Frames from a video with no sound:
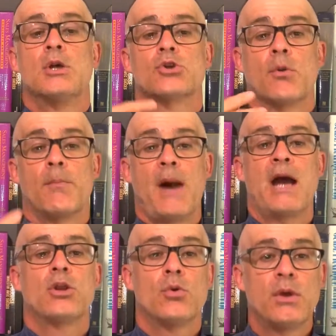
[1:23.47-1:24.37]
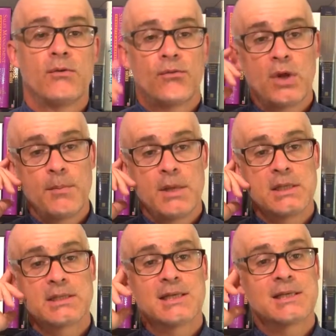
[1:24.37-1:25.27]
So by doing
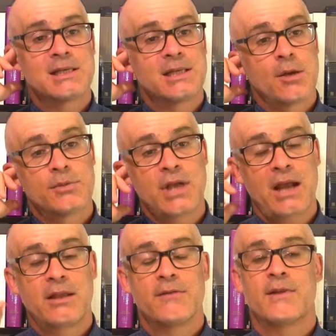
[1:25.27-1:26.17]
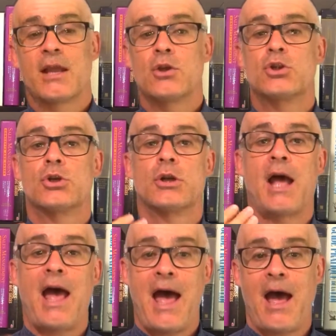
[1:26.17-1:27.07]
freebies, this is the objective that you should
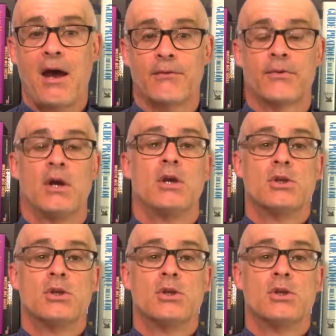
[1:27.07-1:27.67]
have.